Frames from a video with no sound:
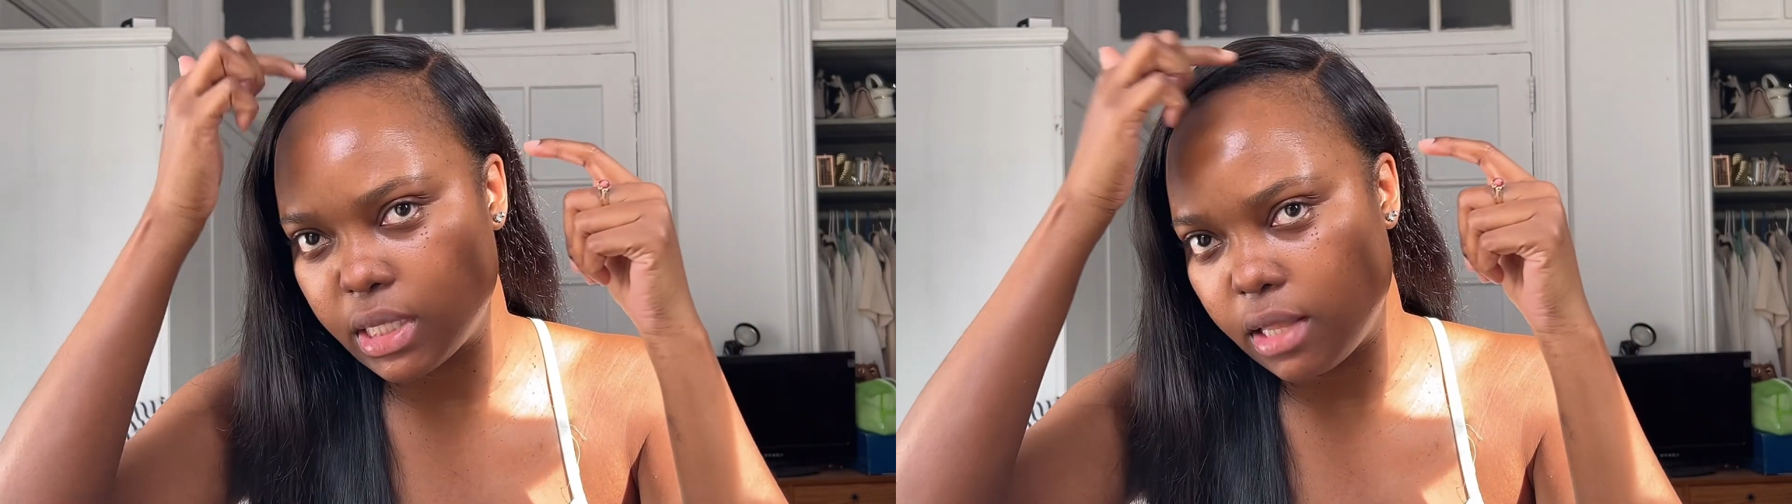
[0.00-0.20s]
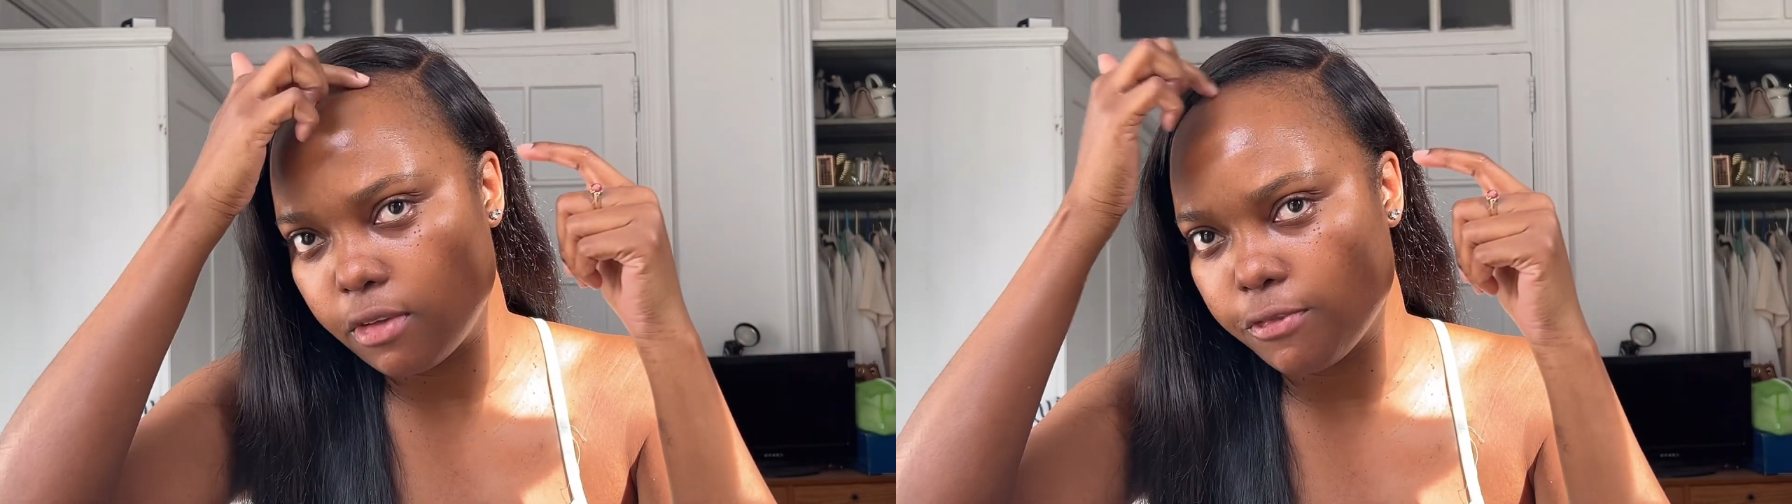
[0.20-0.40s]

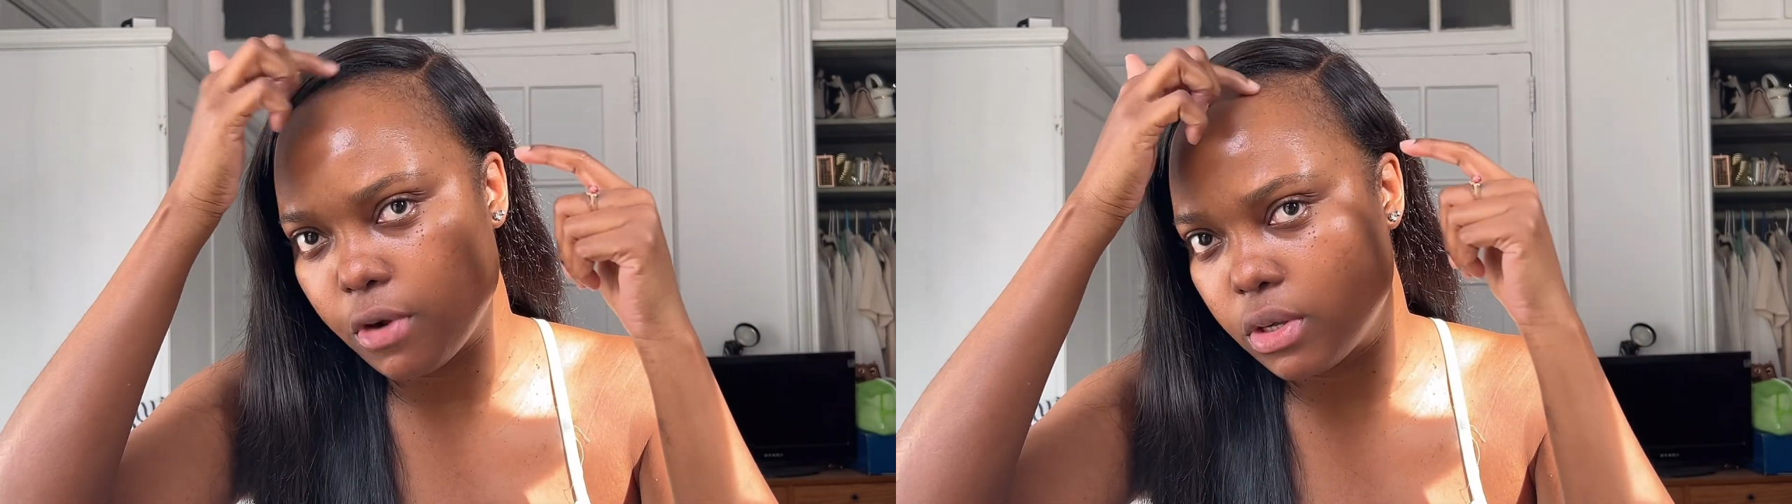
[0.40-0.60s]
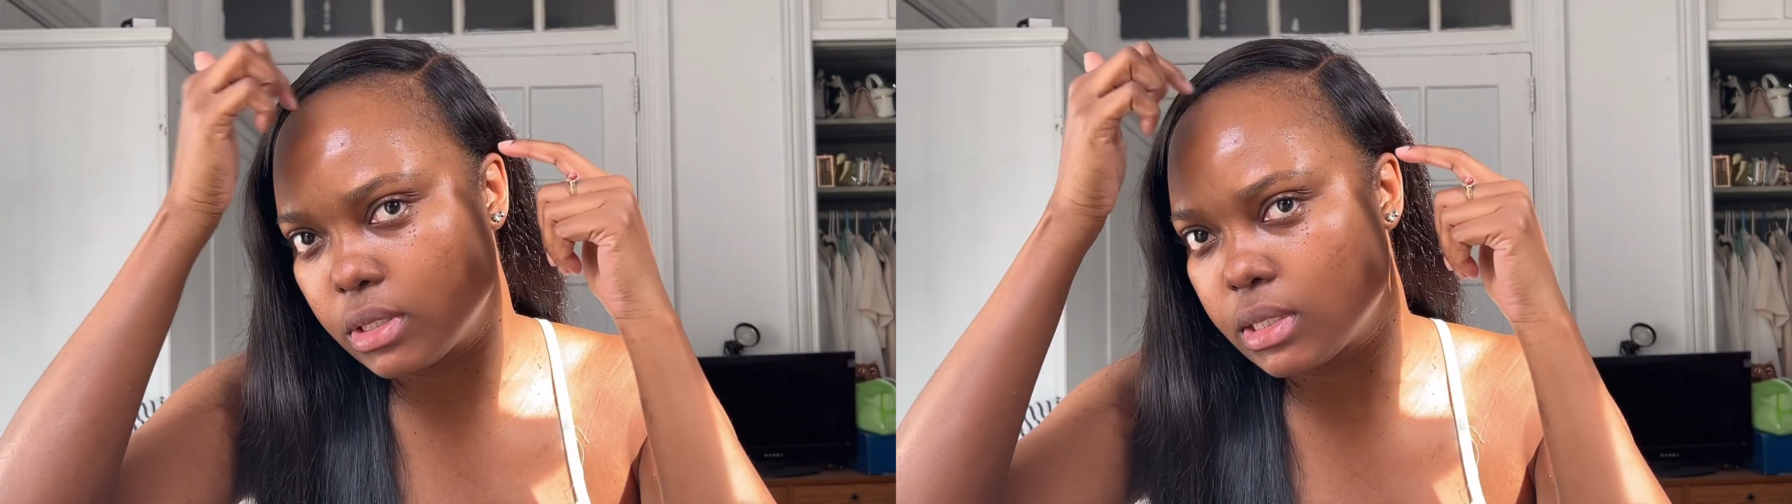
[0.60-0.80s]
at the
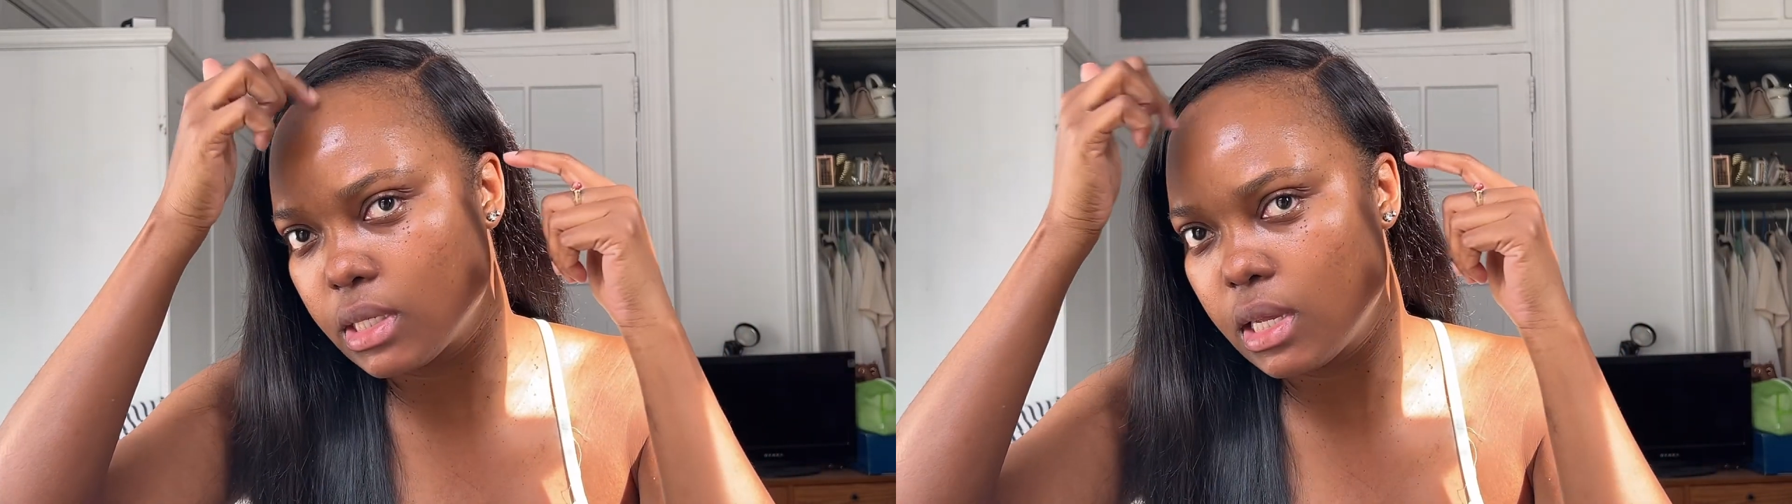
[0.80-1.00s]
front,